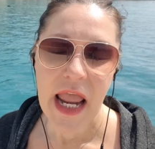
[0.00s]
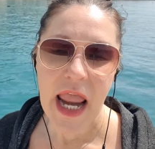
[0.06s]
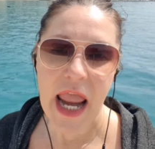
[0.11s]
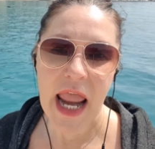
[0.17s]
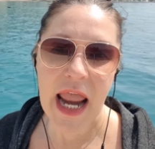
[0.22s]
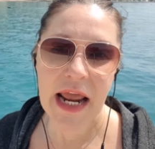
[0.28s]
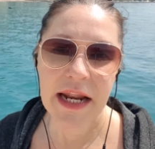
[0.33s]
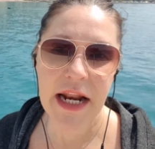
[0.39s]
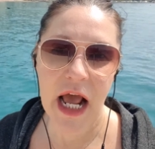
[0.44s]

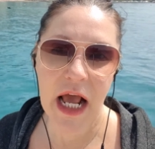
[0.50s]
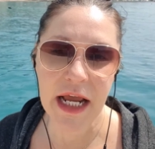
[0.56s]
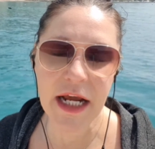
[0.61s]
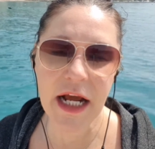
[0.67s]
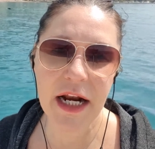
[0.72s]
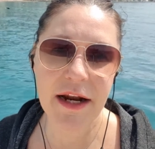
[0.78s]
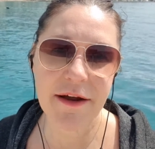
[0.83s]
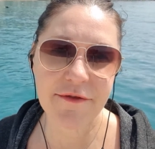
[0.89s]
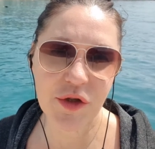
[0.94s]
And I
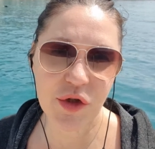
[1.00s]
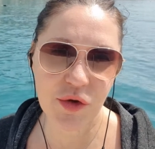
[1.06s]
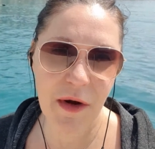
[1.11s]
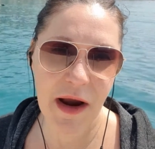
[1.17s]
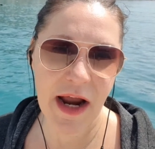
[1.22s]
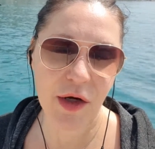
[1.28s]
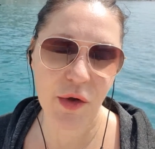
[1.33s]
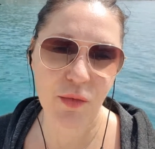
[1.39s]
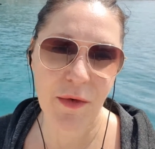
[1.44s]
got off
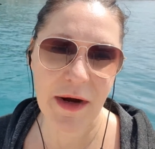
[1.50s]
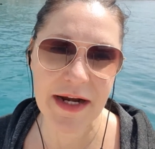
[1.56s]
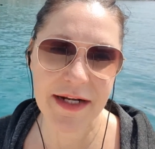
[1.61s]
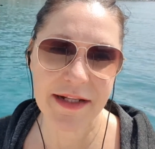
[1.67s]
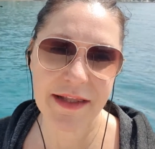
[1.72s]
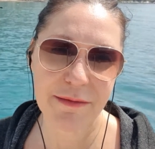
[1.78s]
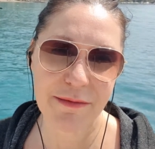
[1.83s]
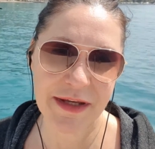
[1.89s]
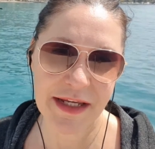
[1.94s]
track right
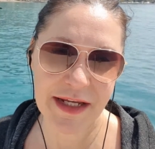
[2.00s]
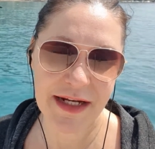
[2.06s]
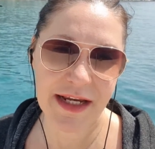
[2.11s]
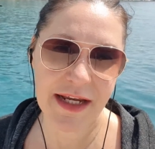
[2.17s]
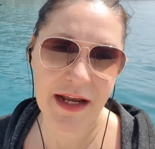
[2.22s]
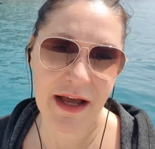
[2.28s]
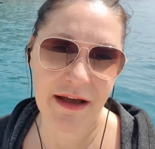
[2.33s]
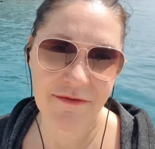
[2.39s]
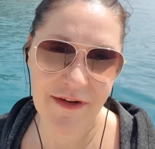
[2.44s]
at the
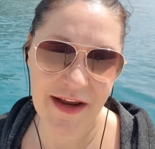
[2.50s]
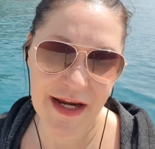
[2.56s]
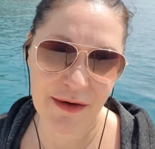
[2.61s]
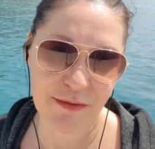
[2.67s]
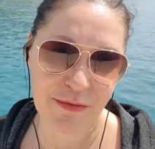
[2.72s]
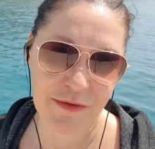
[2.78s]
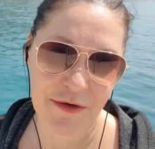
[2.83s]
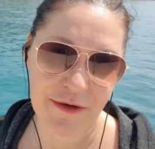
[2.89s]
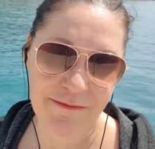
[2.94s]
beginning of
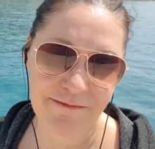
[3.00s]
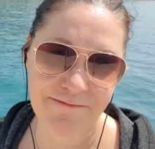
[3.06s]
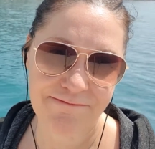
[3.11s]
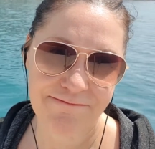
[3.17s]
April.